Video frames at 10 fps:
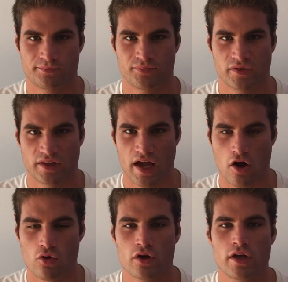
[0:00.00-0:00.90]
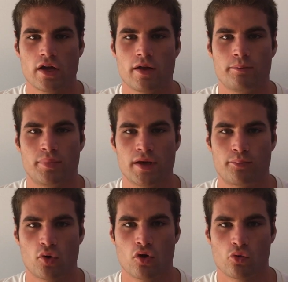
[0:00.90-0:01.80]
Now,
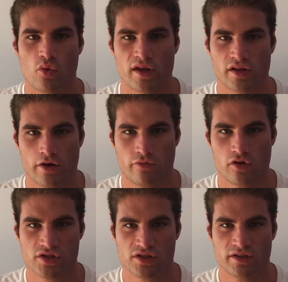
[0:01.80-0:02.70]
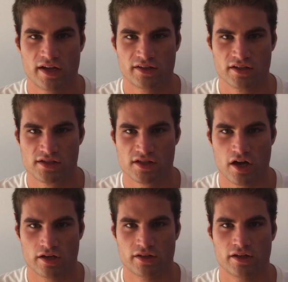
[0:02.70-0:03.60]
people, when they're first getting
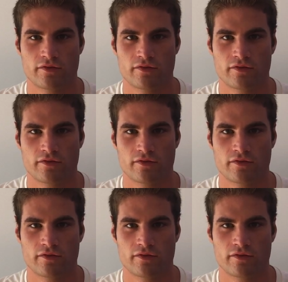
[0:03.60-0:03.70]
started,